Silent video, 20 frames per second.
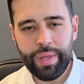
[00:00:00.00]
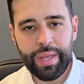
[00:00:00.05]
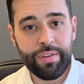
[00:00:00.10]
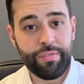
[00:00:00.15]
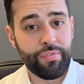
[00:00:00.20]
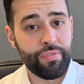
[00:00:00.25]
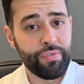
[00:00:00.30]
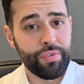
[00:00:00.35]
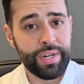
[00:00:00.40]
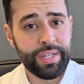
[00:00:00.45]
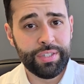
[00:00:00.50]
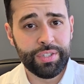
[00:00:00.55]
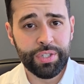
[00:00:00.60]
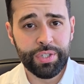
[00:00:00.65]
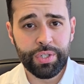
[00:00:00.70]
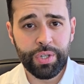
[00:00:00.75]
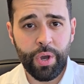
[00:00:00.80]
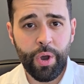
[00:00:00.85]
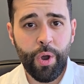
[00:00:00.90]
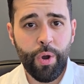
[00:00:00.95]
It
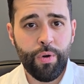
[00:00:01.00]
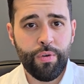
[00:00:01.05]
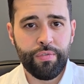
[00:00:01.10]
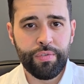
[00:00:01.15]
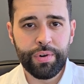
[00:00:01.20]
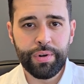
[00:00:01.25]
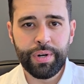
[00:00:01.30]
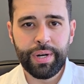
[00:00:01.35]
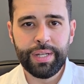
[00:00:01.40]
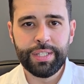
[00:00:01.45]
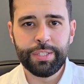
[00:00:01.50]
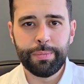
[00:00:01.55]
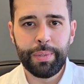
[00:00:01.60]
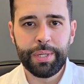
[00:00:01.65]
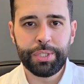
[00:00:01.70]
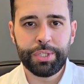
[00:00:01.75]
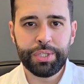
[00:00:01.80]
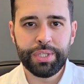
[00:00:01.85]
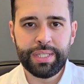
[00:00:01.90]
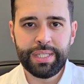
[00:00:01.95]
freezes over,
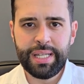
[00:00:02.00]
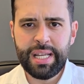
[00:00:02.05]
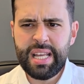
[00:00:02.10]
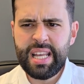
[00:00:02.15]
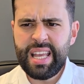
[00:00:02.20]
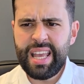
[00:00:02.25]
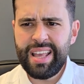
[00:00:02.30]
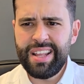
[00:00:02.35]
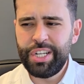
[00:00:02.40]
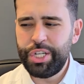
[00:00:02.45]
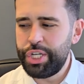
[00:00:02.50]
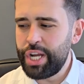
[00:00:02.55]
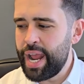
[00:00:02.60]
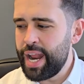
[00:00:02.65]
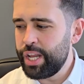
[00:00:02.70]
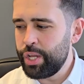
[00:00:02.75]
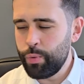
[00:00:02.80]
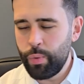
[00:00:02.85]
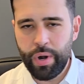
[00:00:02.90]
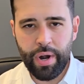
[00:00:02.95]
especially in
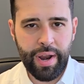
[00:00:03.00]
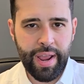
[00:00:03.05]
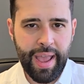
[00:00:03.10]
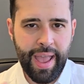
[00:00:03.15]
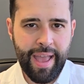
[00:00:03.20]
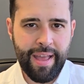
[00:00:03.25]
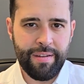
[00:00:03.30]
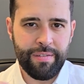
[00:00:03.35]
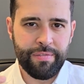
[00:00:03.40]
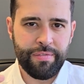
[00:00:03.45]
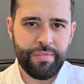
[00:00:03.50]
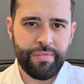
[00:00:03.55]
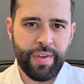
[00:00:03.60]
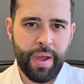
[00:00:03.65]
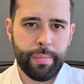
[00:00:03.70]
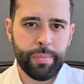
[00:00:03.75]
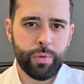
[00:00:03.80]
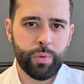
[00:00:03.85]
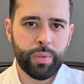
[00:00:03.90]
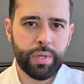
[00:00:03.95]
January and
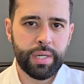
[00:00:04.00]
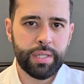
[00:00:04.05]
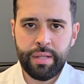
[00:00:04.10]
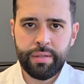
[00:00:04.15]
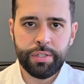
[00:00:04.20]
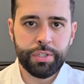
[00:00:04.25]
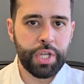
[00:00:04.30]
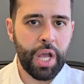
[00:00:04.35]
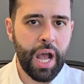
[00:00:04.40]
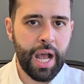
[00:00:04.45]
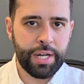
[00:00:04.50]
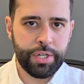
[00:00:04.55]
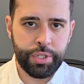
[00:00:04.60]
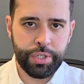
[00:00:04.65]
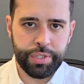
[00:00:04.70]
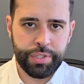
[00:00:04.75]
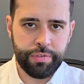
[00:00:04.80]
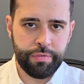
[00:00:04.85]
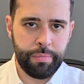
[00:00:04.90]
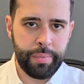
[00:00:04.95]
February. There's
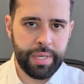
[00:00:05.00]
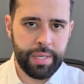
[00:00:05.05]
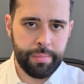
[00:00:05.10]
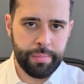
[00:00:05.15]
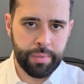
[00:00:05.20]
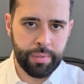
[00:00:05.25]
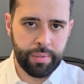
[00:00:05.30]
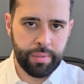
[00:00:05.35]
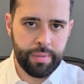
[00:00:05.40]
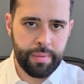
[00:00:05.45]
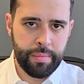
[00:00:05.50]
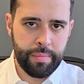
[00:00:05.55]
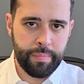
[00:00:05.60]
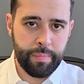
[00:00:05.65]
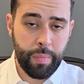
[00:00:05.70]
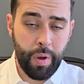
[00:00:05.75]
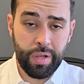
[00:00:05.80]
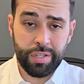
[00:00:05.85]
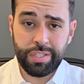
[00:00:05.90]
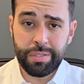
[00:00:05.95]
hundreds of people,
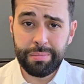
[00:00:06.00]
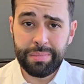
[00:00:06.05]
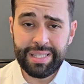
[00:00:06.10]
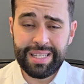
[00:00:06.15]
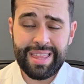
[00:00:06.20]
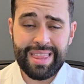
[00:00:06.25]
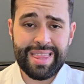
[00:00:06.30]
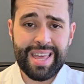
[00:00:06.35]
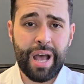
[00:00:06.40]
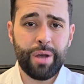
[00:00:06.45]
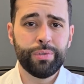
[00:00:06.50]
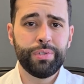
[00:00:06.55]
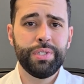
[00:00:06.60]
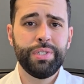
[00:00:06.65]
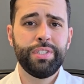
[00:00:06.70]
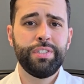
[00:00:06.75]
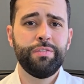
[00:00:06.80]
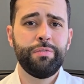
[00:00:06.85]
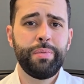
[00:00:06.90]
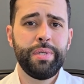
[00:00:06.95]
possibly
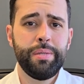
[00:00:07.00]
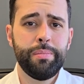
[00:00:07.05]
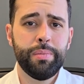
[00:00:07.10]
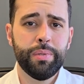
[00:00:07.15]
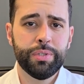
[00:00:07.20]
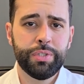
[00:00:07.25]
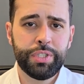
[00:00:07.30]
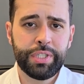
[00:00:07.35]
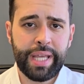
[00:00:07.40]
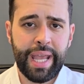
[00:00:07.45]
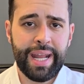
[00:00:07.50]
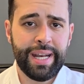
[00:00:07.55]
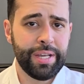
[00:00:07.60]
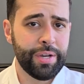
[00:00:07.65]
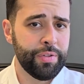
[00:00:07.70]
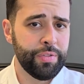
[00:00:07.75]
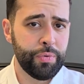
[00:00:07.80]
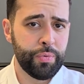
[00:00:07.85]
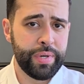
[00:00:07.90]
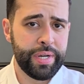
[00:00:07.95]
thousands of people skating
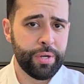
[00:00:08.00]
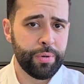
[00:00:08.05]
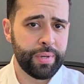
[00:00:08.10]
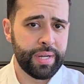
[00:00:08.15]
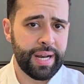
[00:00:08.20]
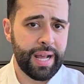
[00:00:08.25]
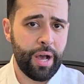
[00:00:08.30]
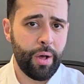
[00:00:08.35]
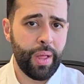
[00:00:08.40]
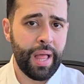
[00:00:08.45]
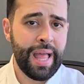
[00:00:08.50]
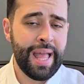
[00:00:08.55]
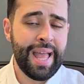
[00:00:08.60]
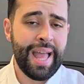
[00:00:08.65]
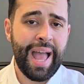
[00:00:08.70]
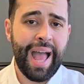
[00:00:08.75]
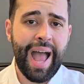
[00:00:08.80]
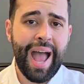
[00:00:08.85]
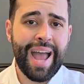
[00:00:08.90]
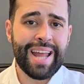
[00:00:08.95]
on the Rideau Canal
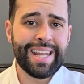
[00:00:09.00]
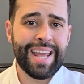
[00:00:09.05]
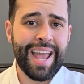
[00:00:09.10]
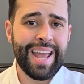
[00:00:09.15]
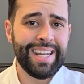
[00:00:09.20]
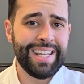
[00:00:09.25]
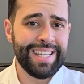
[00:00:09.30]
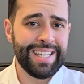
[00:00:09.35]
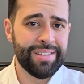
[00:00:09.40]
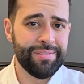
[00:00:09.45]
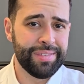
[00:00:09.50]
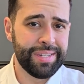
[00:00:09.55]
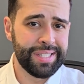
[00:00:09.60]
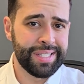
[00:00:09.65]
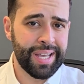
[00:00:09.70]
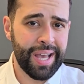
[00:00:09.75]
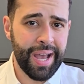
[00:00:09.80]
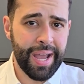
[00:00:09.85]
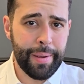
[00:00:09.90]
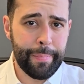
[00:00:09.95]
at any given
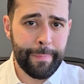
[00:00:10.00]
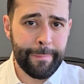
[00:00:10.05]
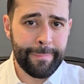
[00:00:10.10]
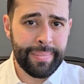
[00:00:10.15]
time.